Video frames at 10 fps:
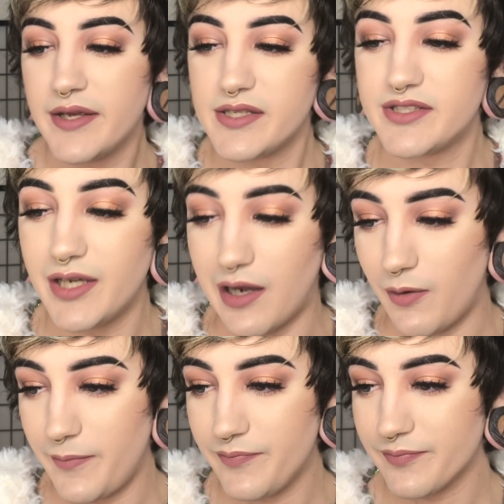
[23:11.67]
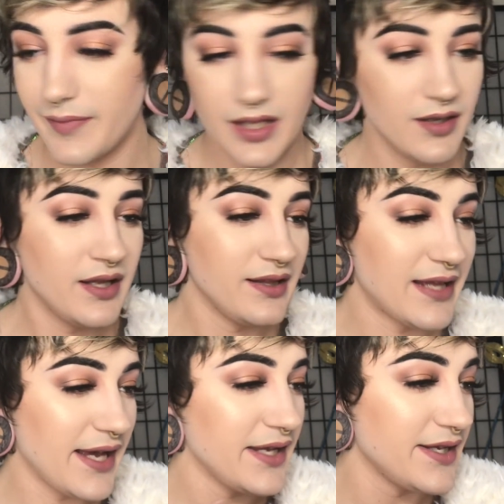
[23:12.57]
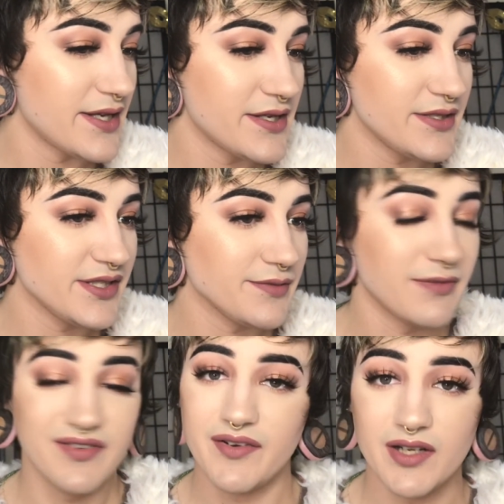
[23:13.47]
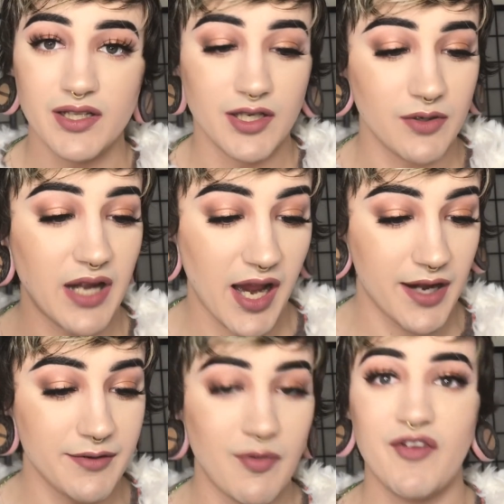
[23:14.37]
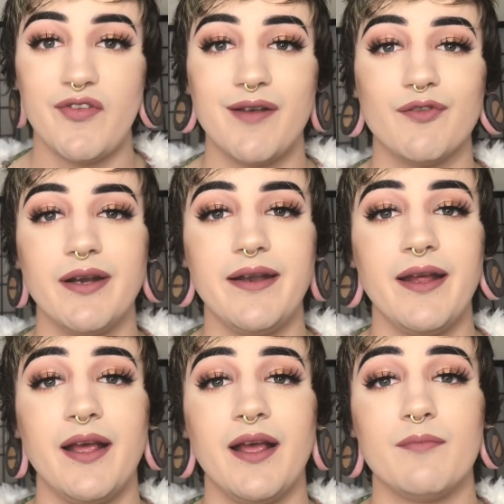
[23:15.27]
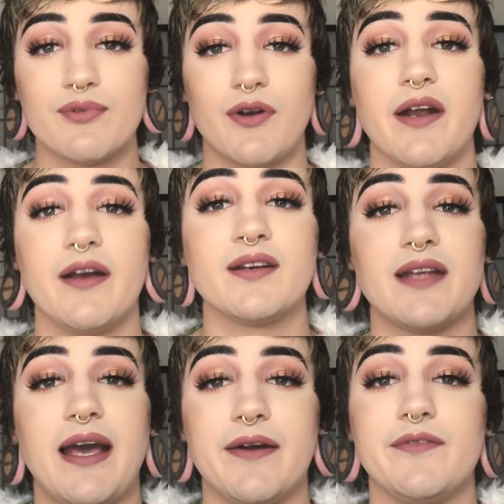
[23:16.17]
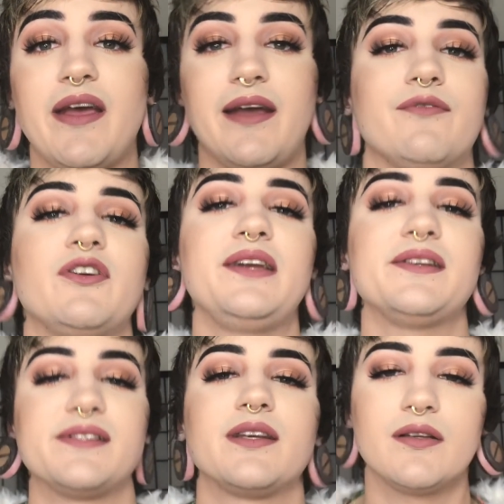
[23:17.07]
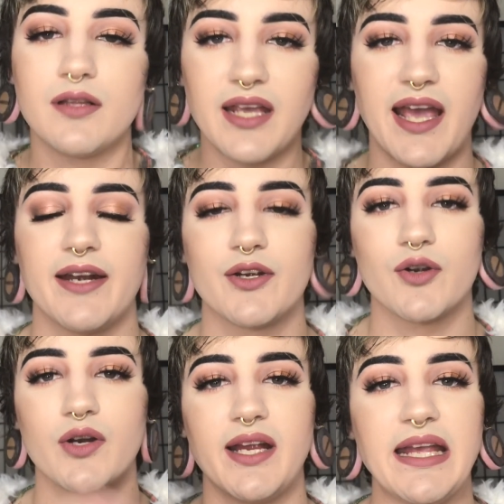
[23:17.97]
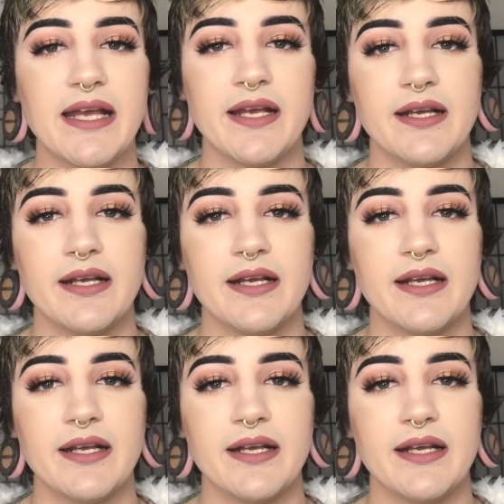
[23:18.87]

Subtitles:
So that is my favorite cologne and my favorite product out of every single category